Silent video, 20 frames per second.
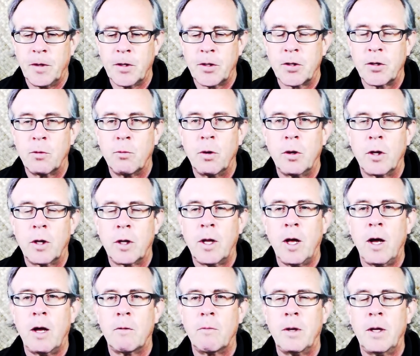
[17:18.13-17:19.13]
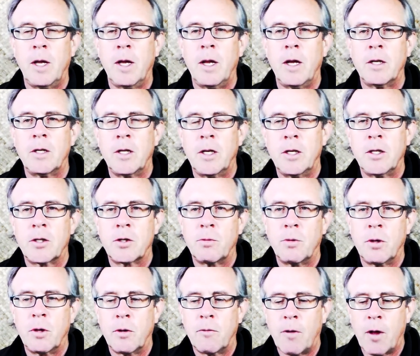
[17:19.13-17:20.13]
This is the will of God. We cannot change
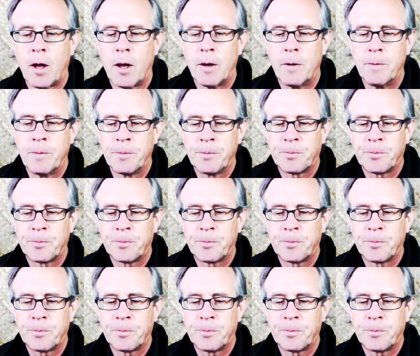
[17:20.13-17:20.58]
the will of God.